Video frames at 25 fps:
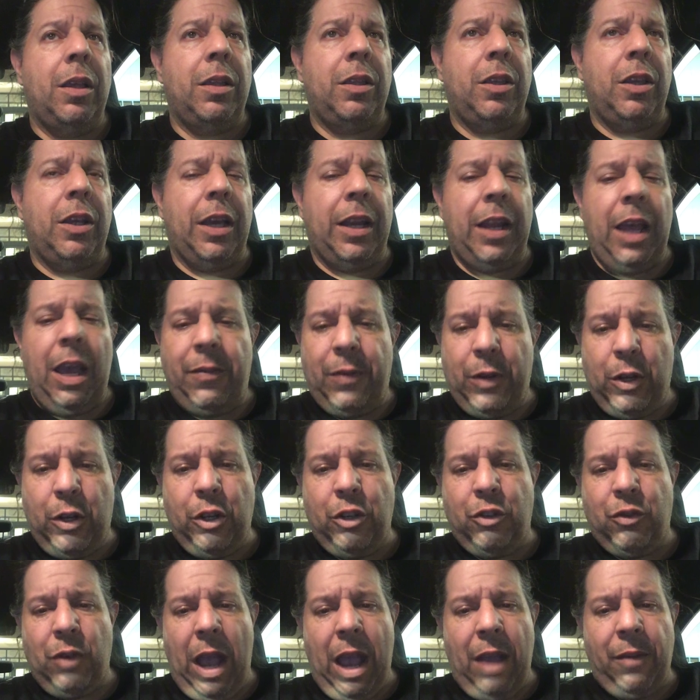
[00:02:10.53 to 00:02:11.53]
You got to have a
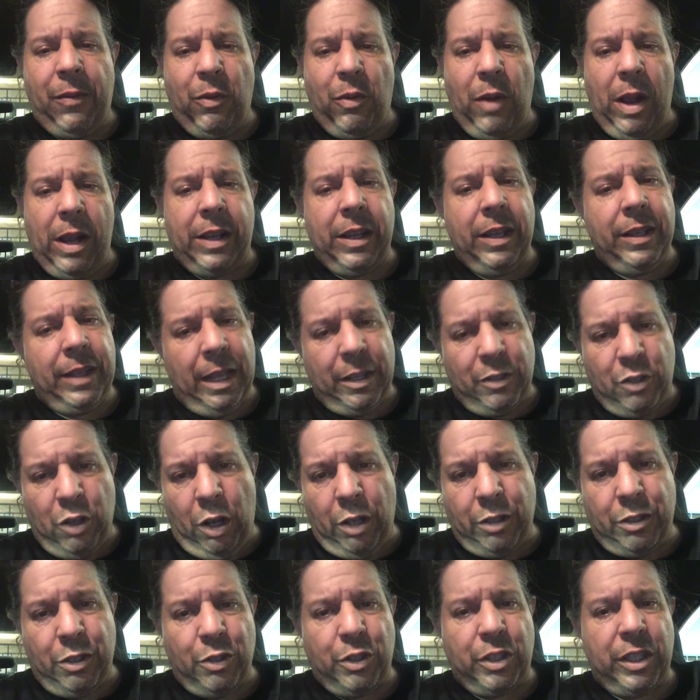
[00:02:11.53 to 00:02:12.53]
good driving record. That's
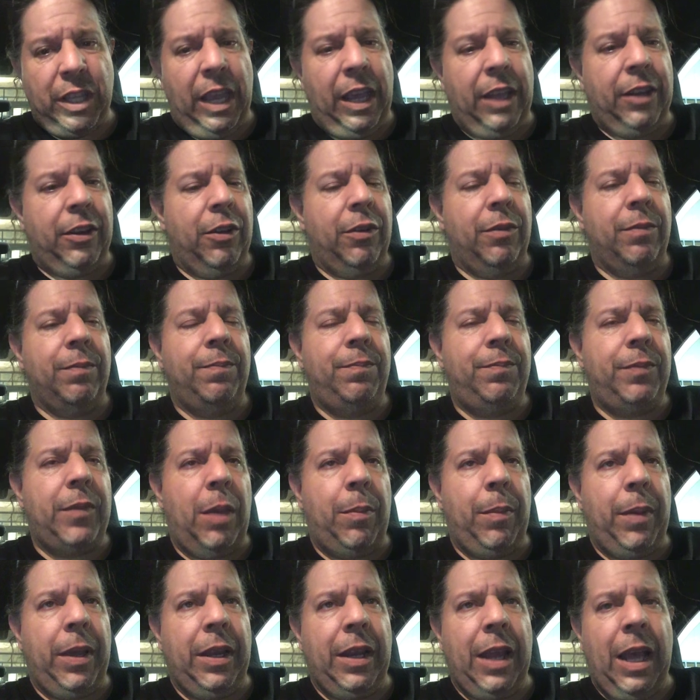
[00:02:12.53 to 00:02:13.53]
also standard. I
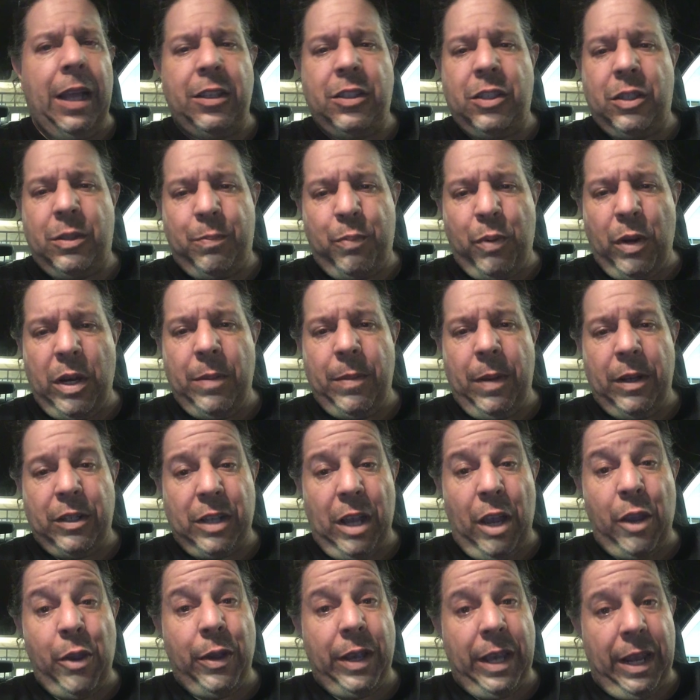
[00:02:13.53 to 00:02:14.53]
mean, that's pretty much
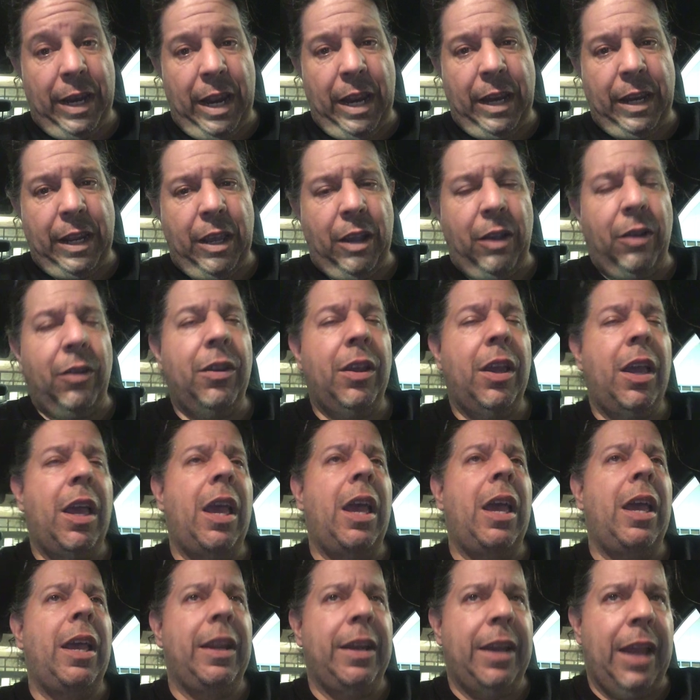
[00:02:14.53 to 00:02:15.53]
how you get in here.
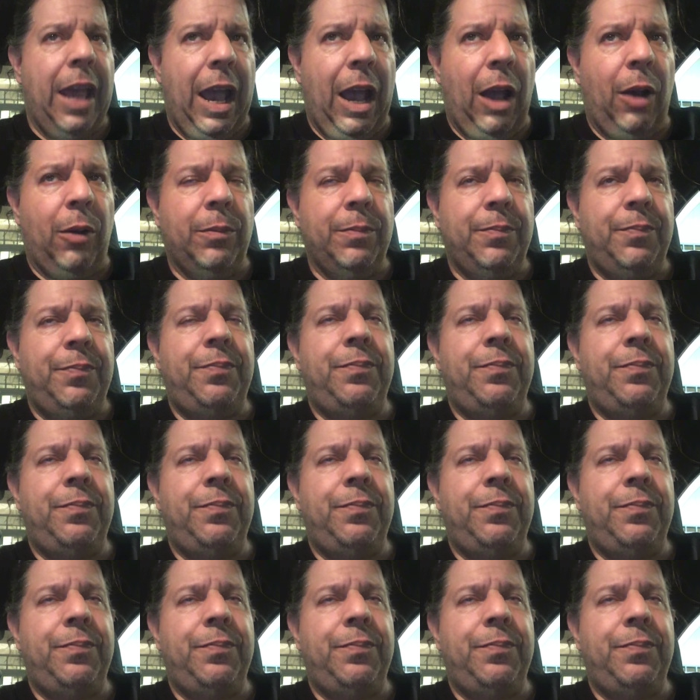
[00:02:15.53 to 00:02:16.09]
Now,